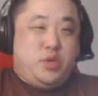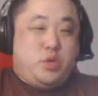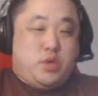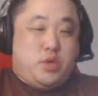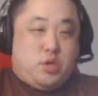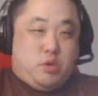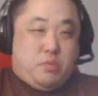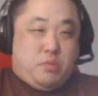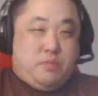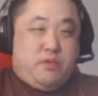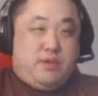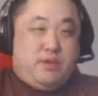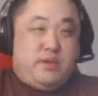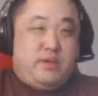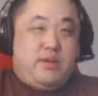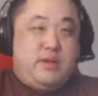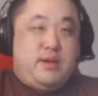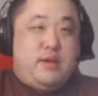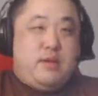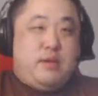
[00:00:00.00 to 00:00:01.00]
Hope,
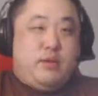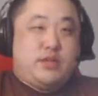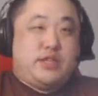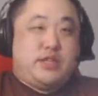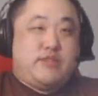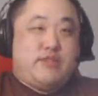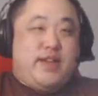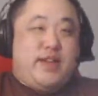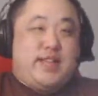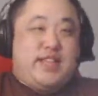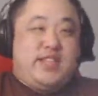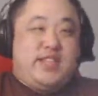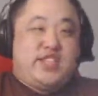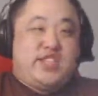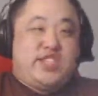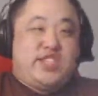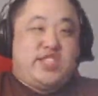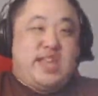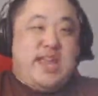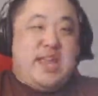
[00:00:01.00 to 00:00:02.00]
which is like
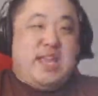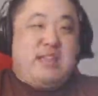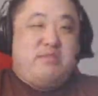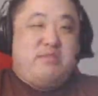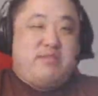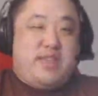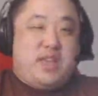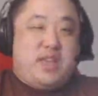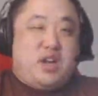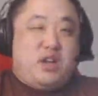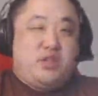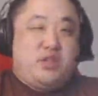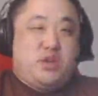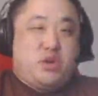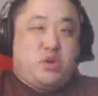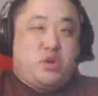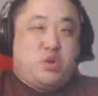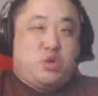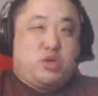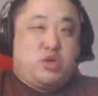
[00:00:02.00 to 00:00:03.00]
insanely
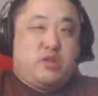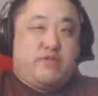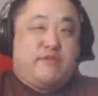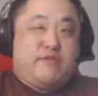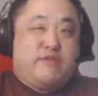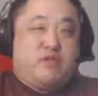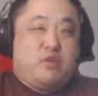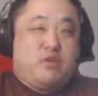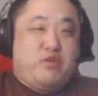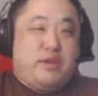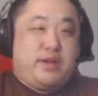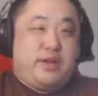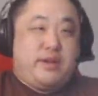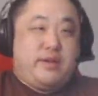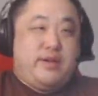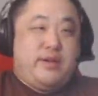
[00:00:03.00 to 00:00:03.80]
unheard of for like